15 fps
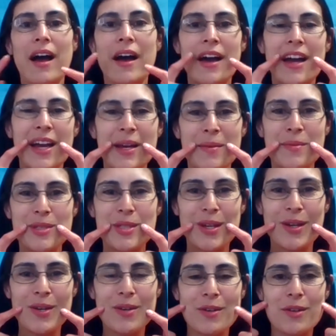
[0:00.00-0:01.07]
I'm
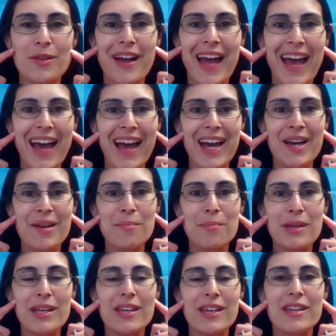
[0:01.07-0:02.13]
so
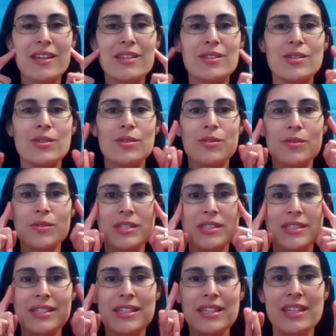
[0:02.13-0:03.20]
happy
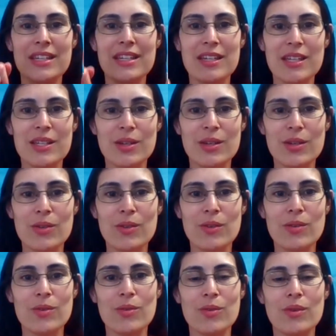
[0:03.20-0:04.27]
to see
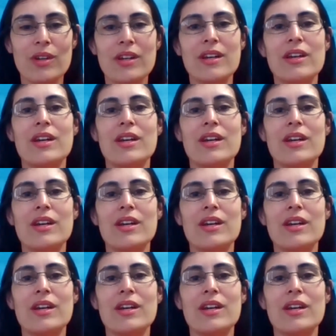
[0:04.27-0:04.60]
you.